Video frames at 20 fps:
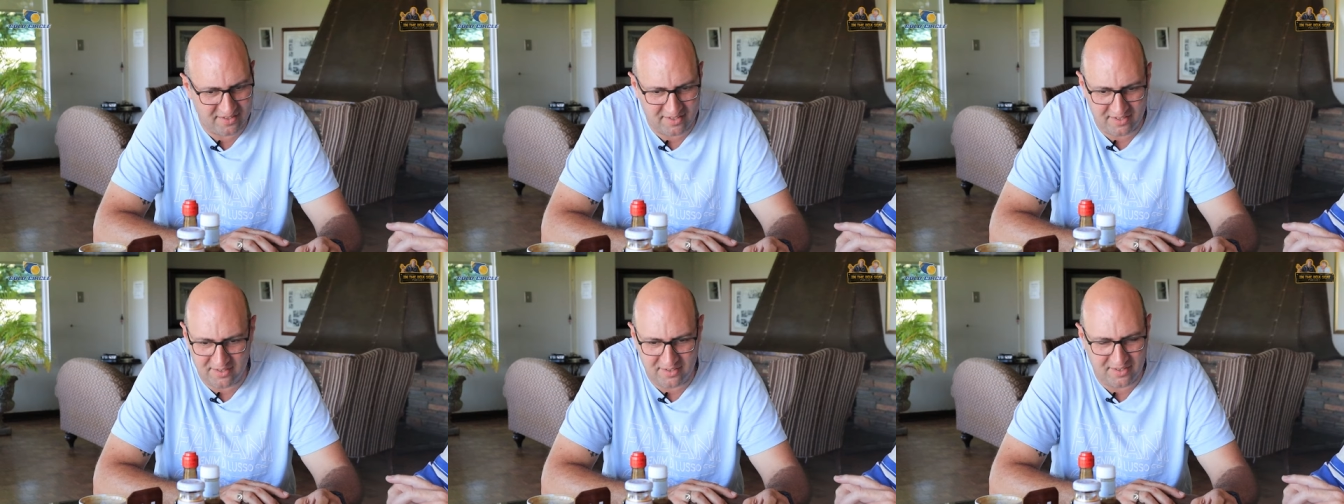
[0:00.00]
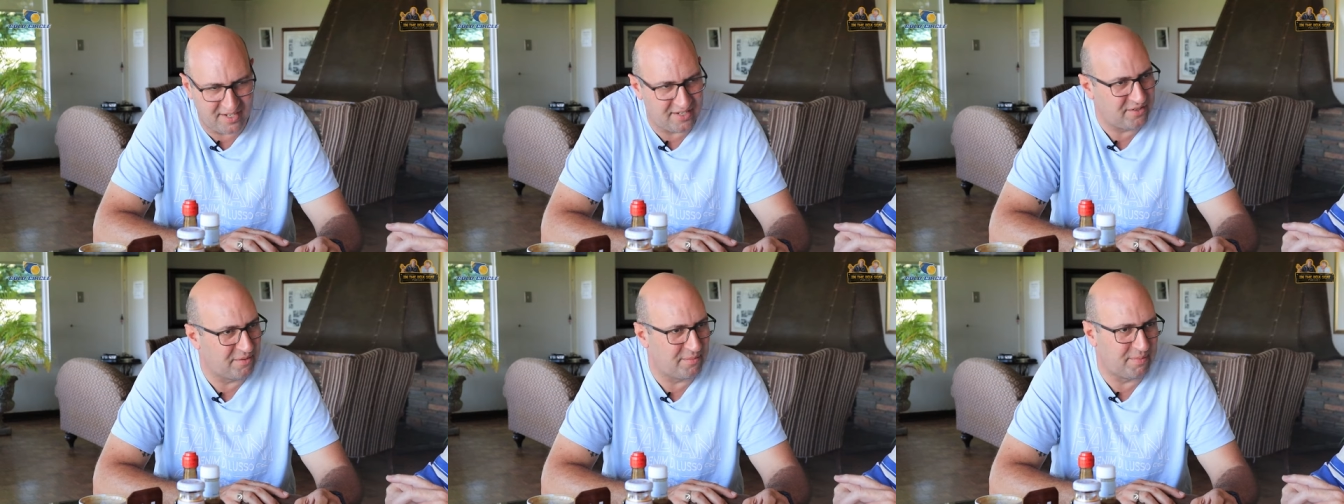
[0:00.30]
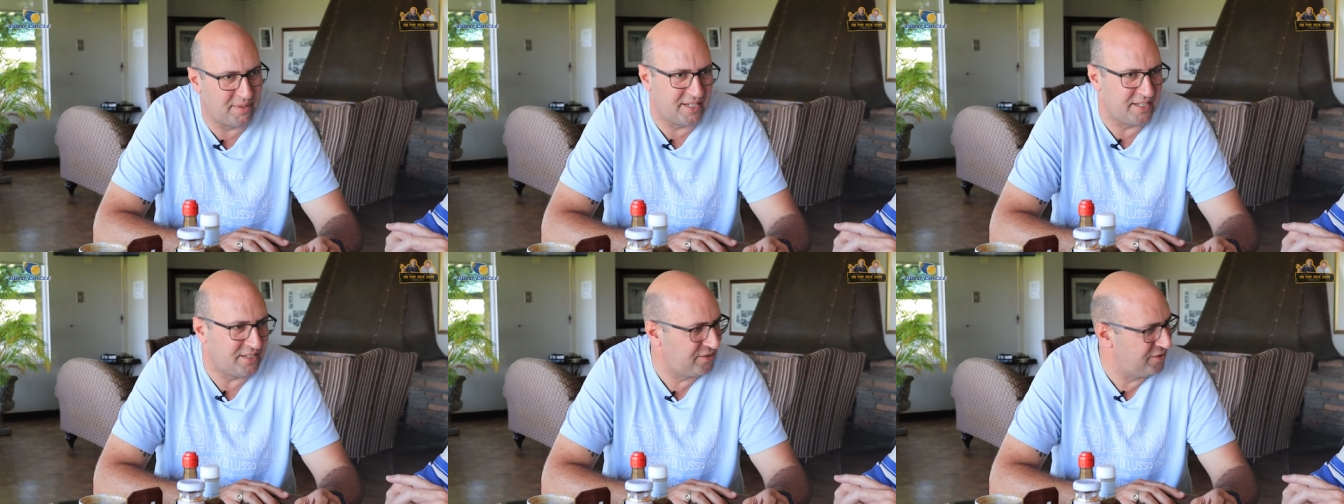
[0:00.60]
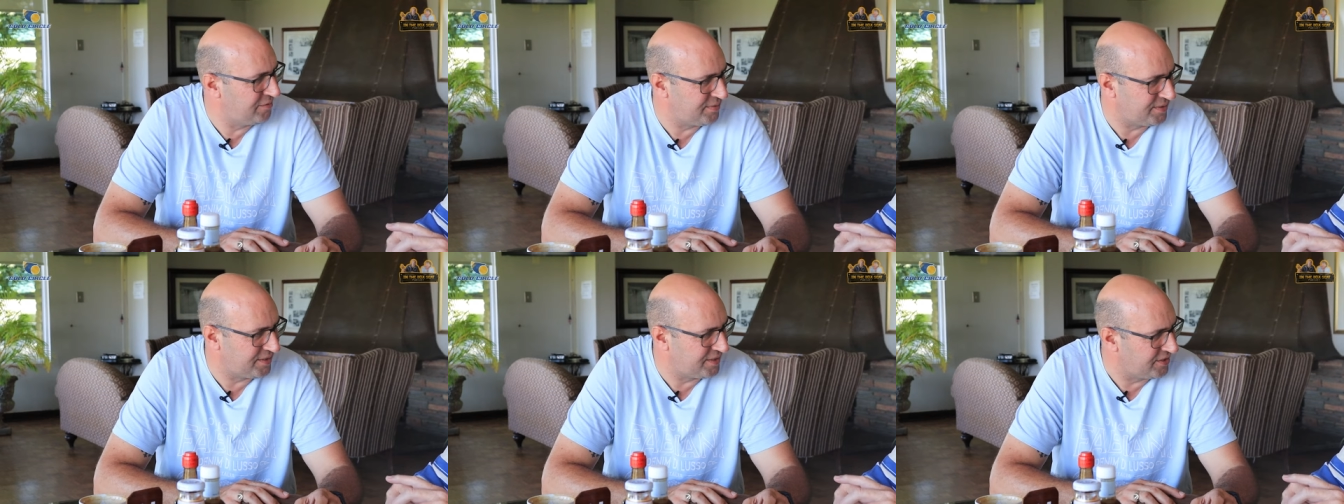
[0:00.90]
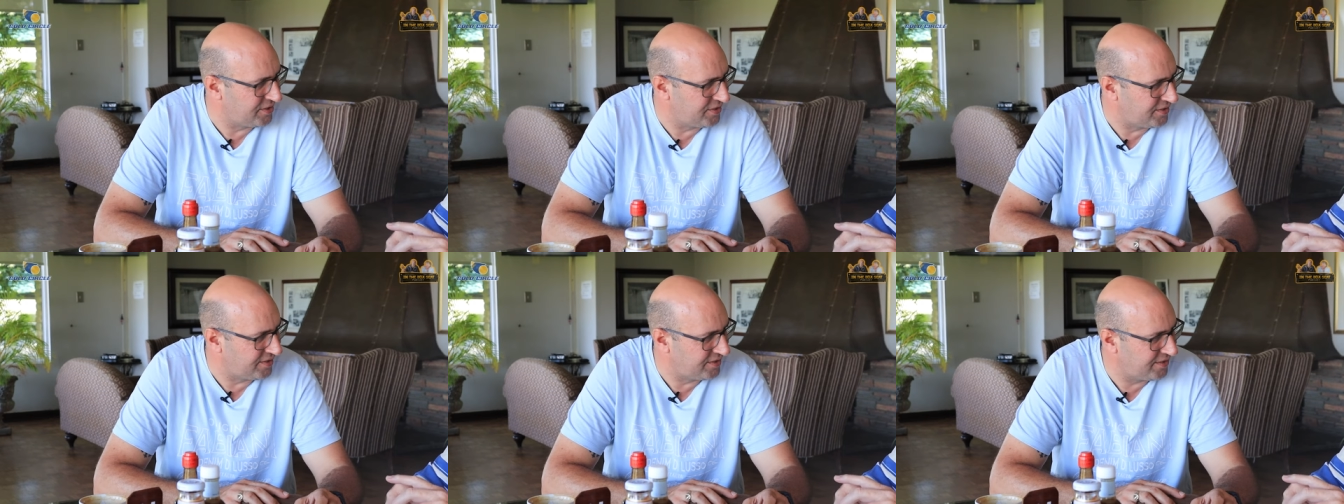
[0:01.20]
you and your bloody
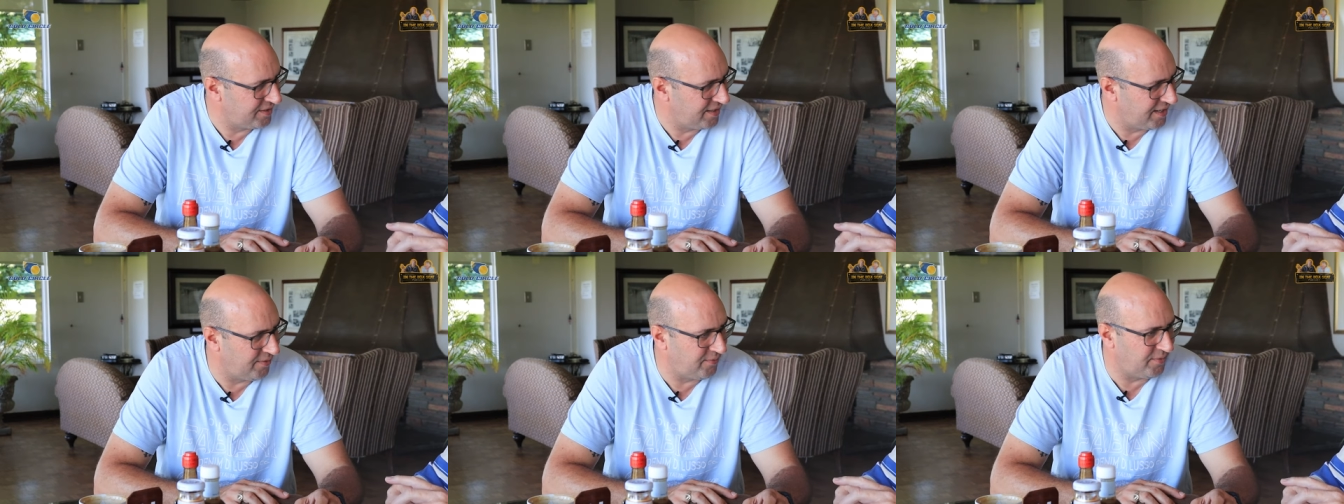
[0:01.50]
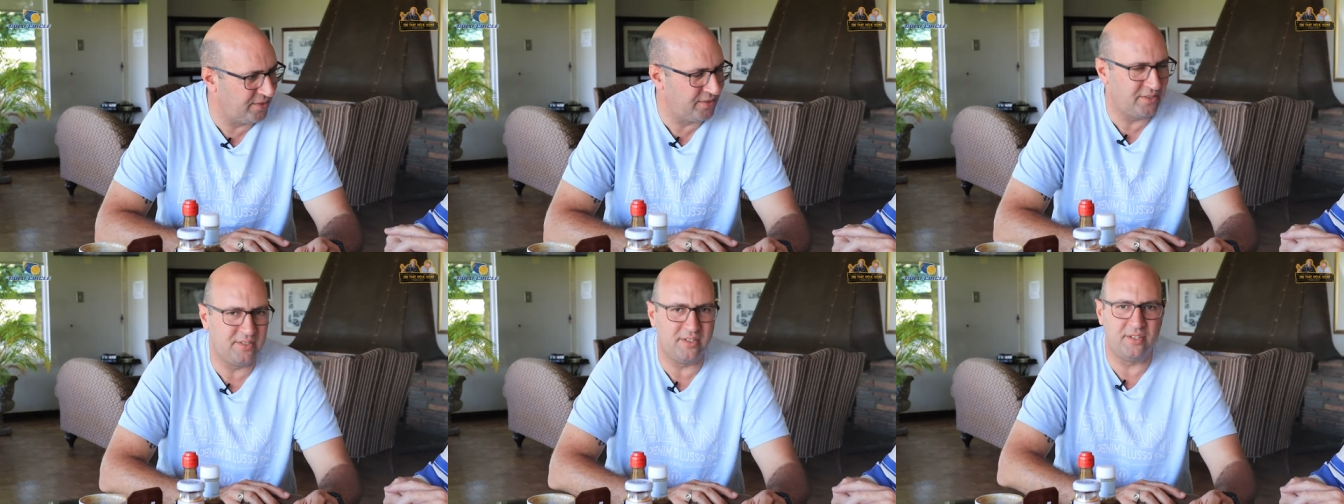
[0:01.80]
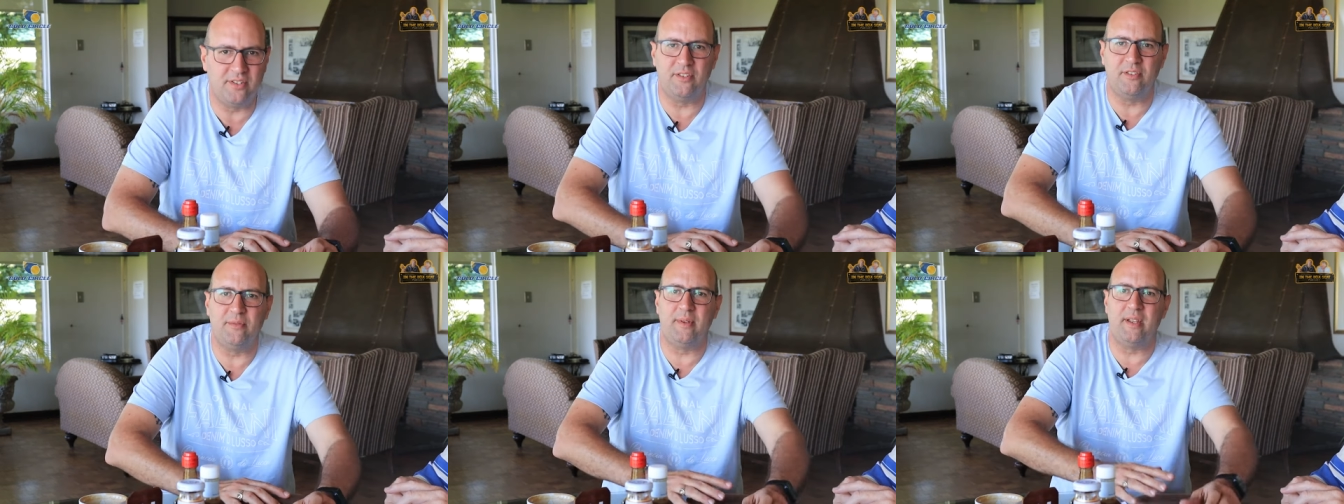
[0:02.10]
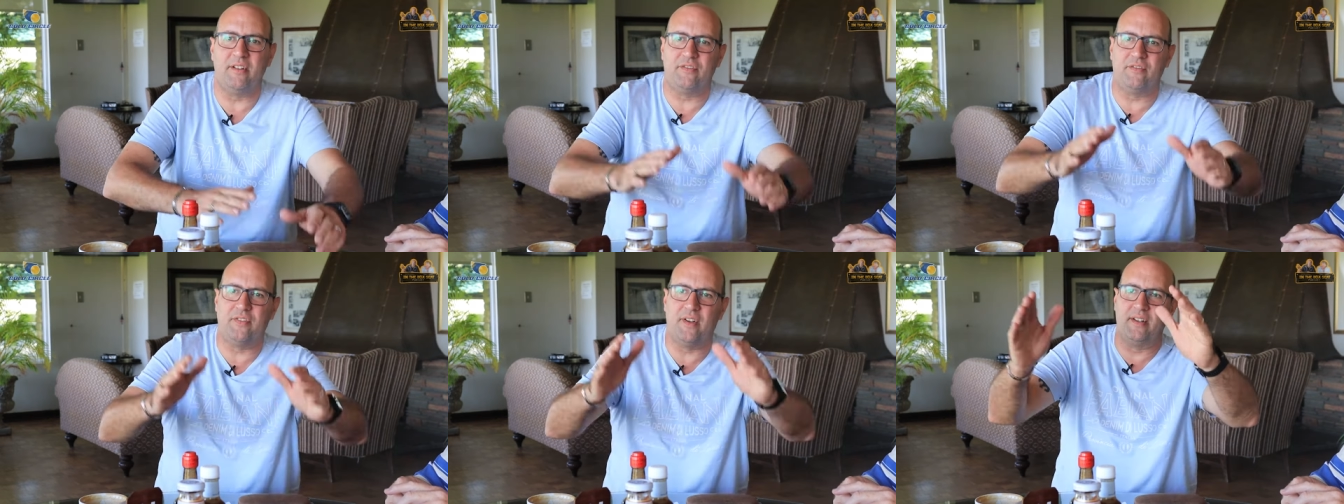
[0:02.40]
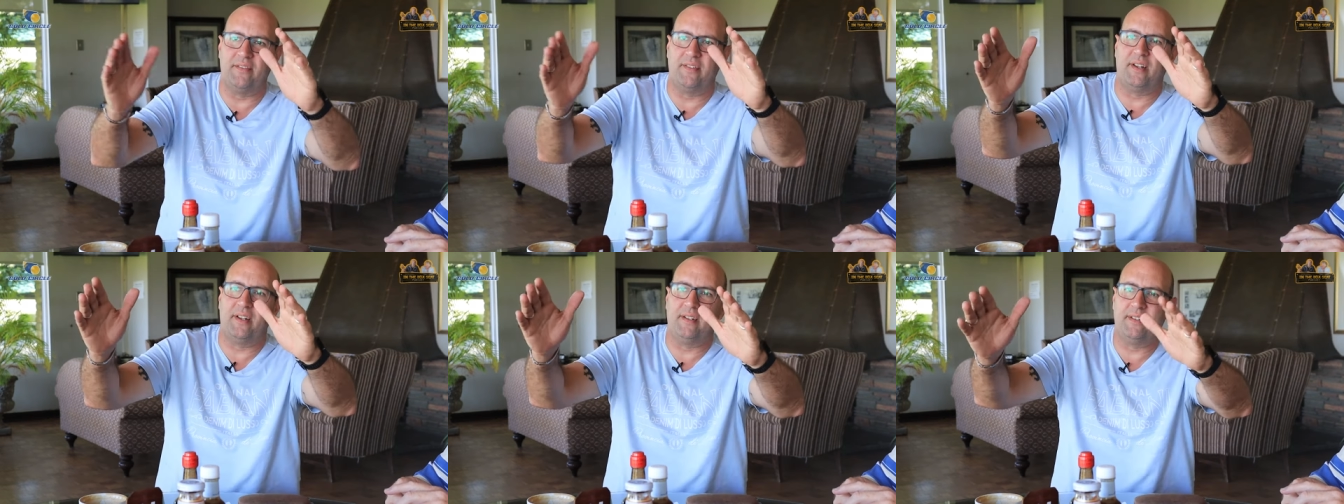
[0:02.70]
superstitions, I want you to do me a
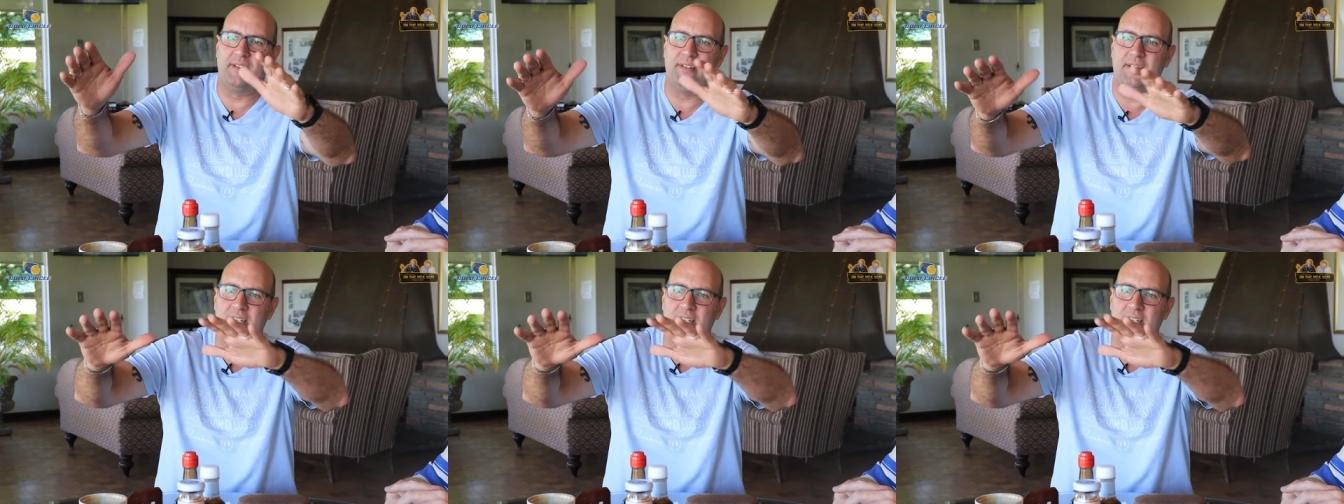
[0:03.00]
favor.